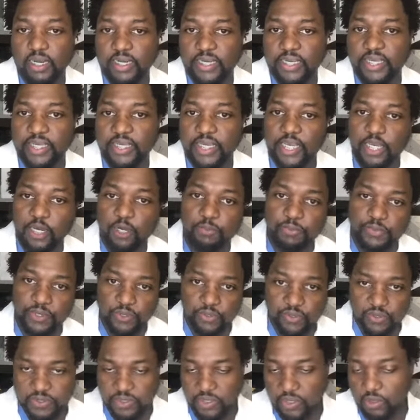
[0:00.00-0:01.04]
can help
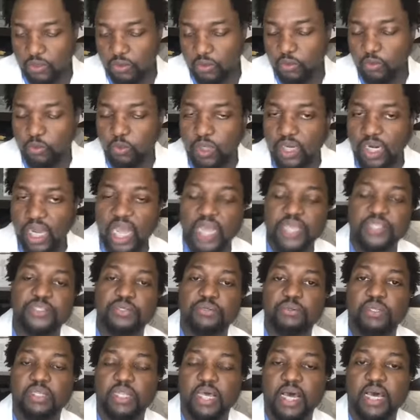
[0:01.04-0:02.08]
you. So what I
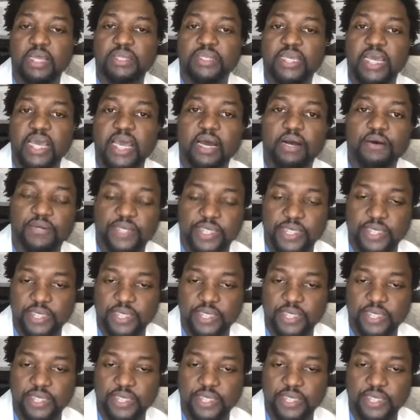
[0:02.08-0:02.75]
do a lot now